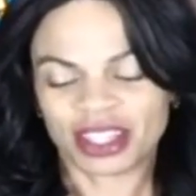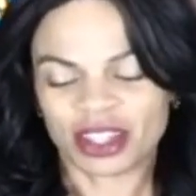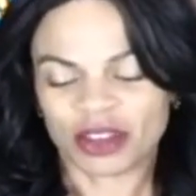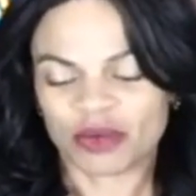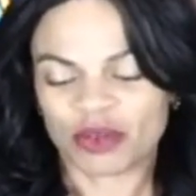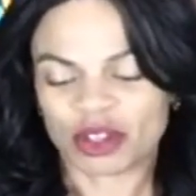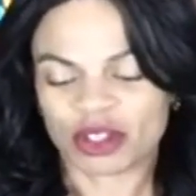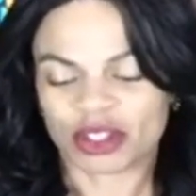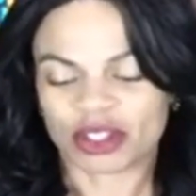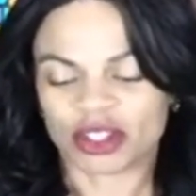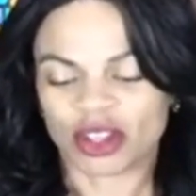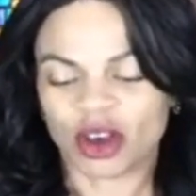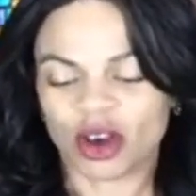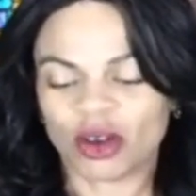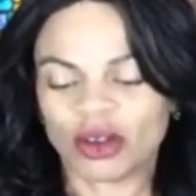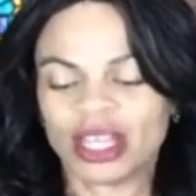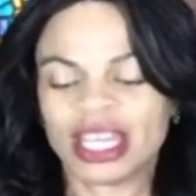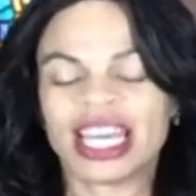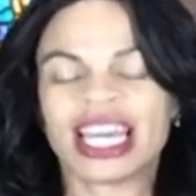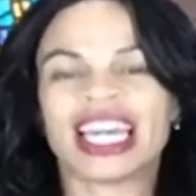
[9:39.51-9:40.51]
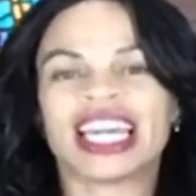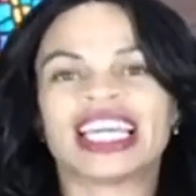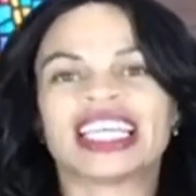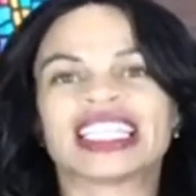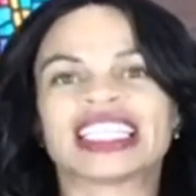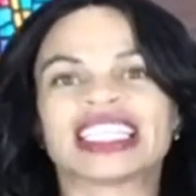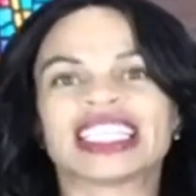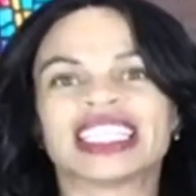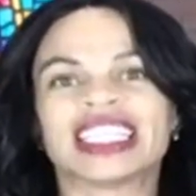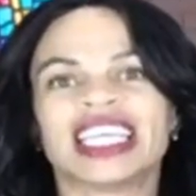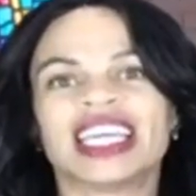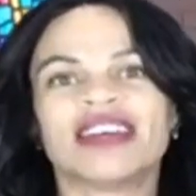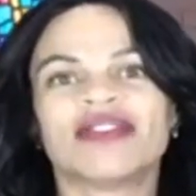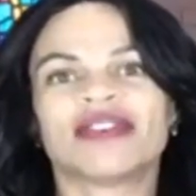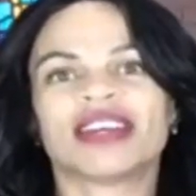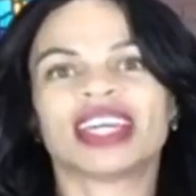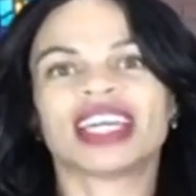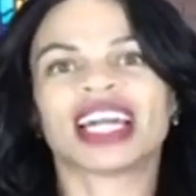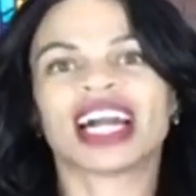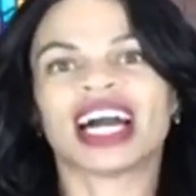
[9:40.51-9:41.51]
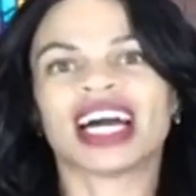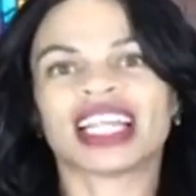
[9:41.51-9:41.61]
the result is living